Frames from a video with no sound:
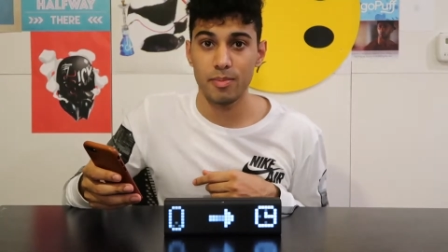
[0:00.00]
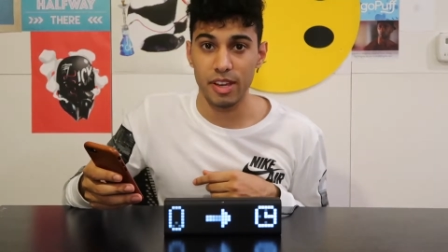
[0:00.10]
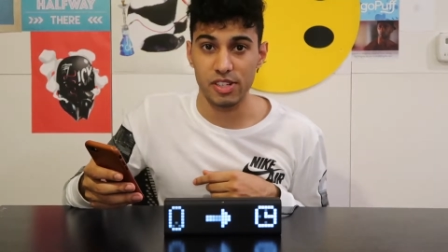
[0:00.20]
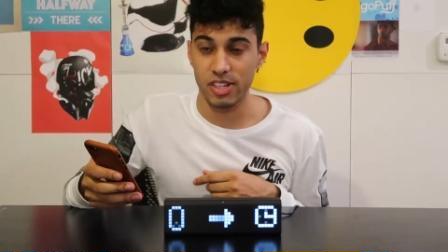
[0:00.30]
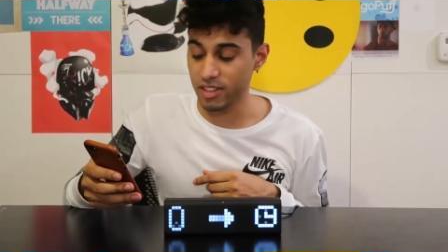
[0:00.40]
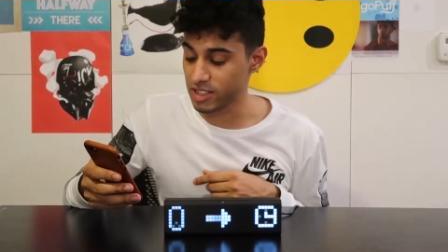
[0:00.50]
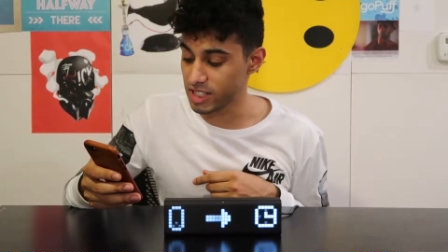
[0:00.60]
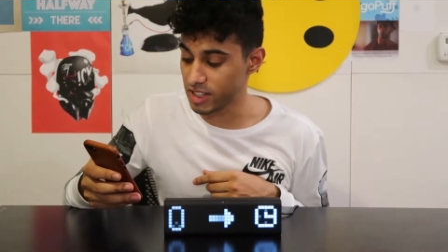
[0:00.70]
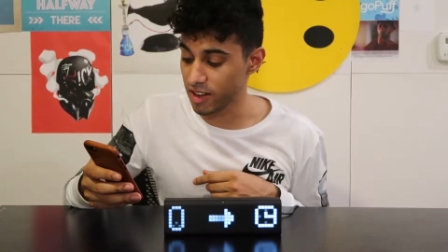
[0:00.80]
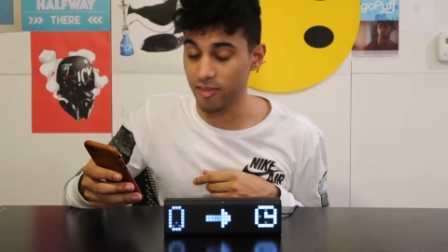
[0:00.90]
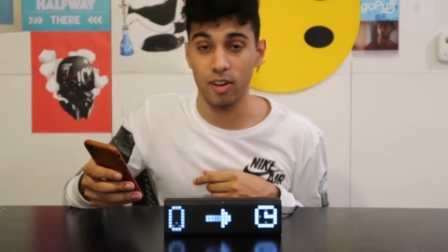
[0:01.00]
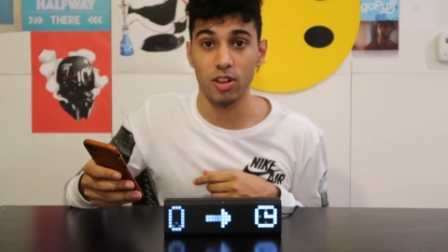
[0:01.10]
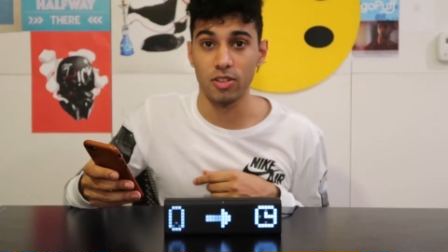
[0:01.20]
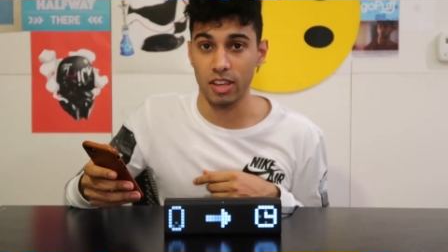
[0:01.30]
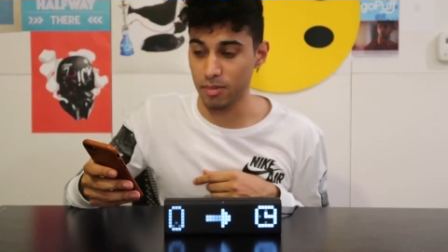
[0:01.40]
Make sure you see that
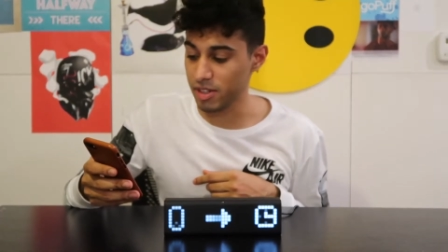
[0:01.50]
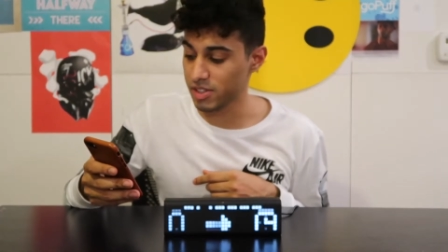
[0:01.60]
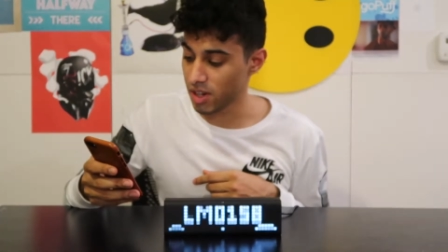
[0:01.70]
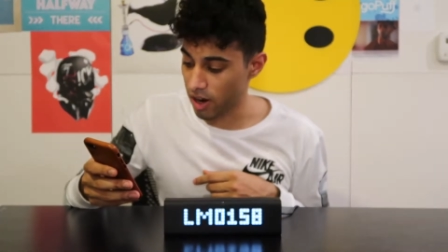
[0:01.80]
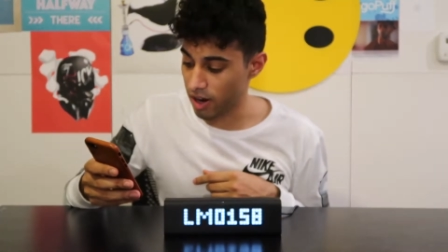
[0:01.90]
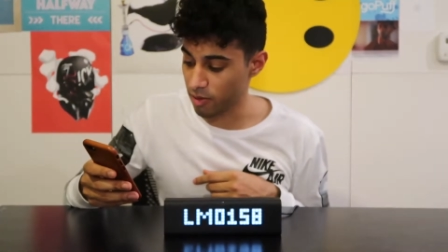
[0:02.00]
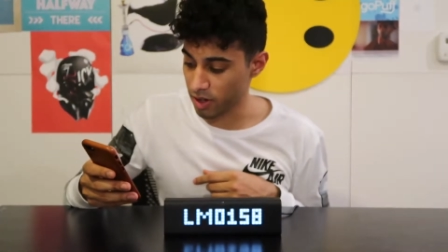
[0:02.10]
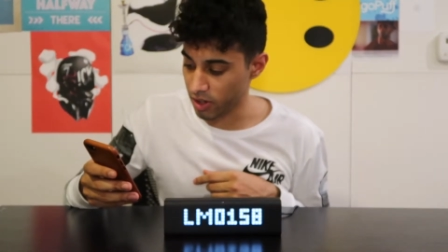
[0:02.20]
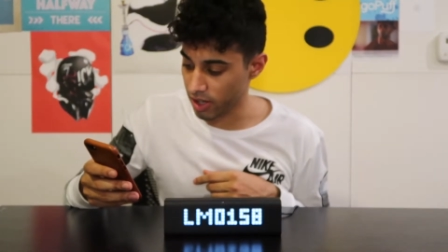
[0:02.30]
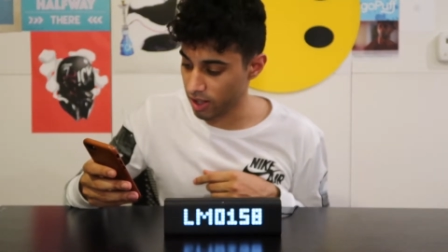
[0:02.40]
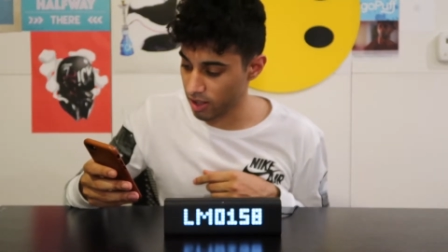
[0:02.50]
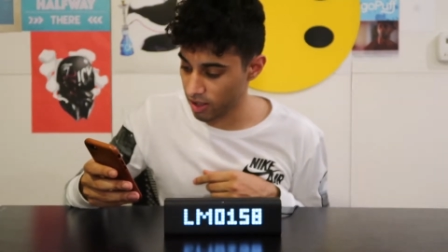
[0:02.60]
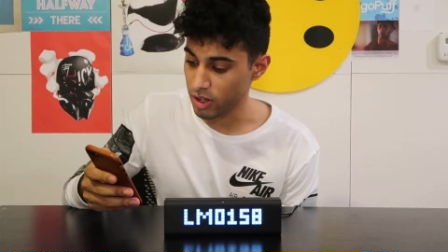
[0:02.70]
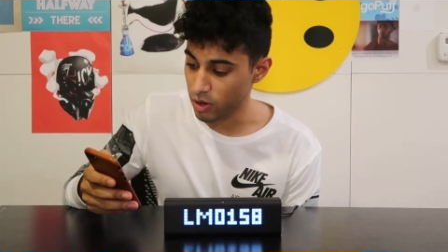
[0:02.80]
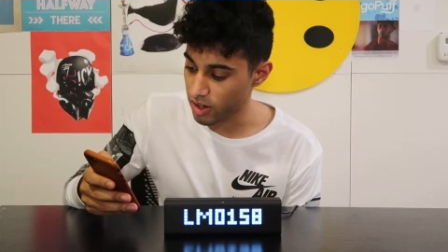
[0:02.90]
following image. All right, we're good.
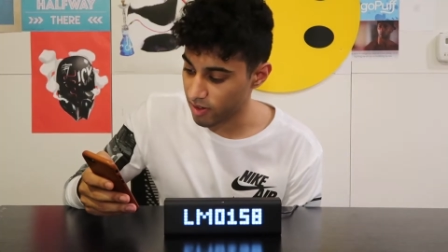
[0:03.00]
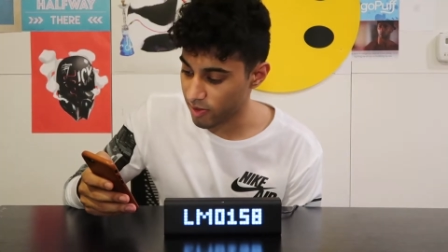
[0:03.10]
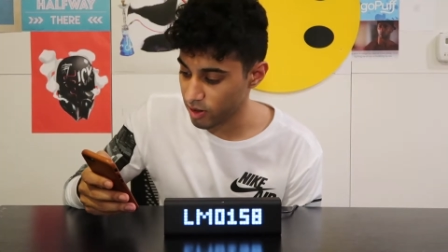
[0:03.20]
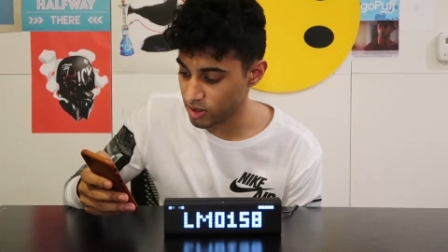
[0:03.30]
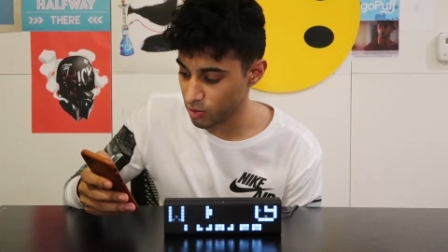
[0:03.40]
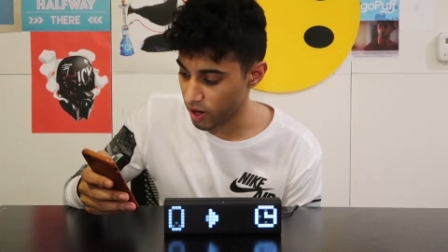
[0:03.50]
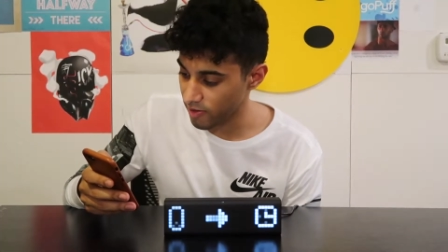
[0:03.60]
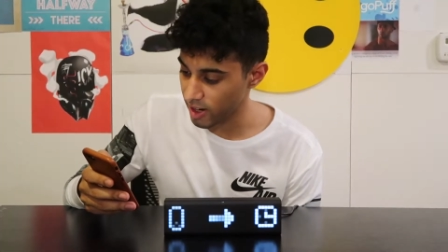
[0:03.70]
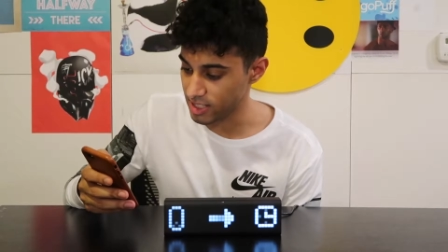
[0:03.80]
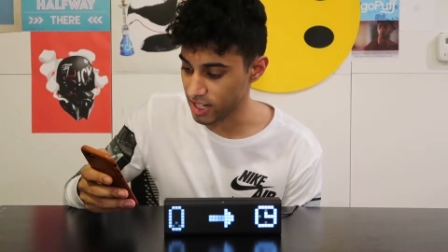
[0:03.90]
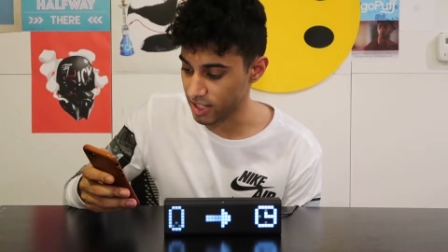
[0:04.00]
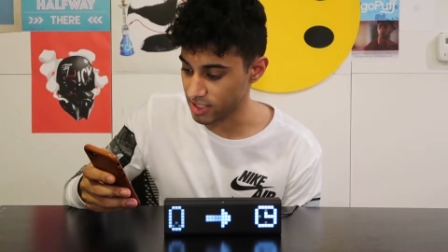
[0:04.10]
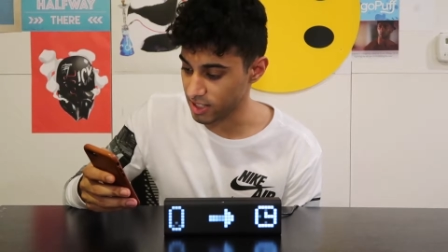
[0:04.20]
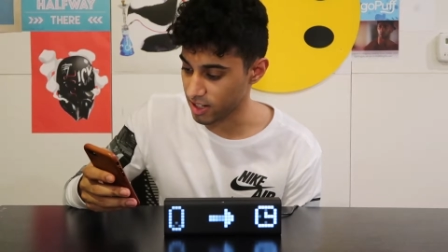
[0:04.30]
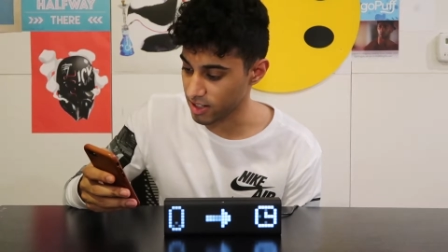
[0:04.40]
Go to your phone's Wi-Fi
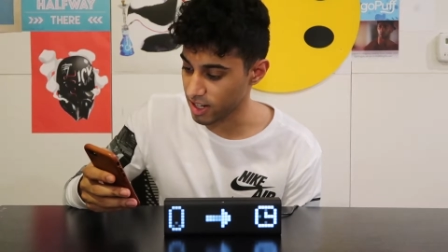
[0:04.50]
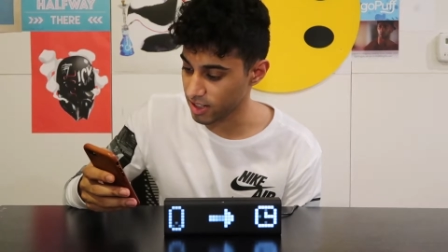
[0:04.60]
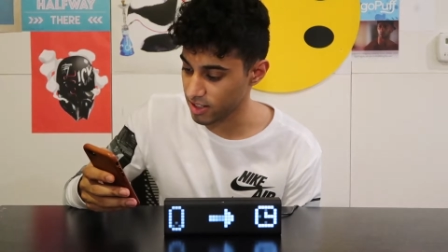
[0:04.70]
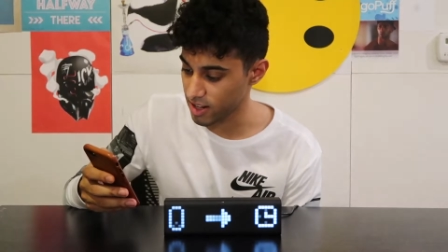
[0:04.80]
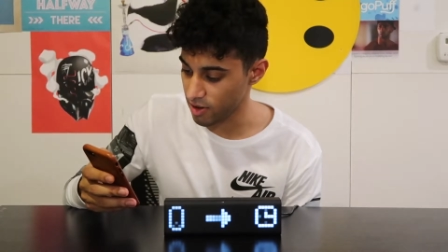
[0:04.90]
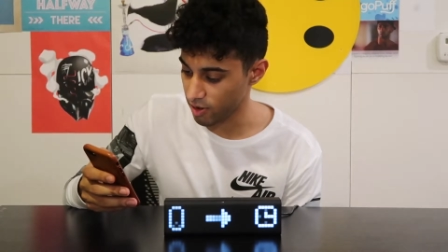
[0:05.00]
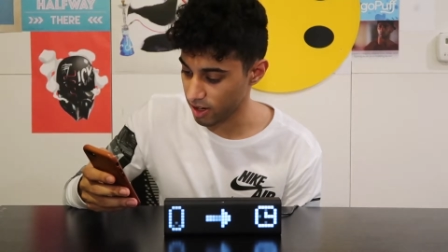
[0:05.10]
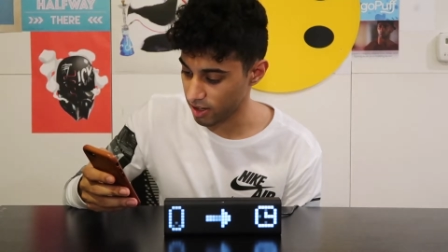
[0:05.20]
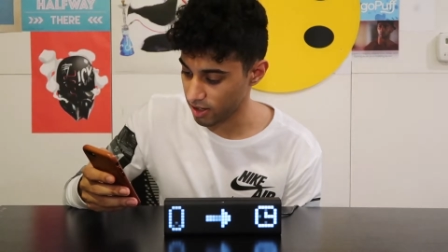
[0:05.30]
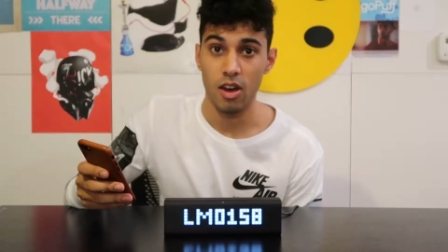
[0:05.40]
settings and connect the network.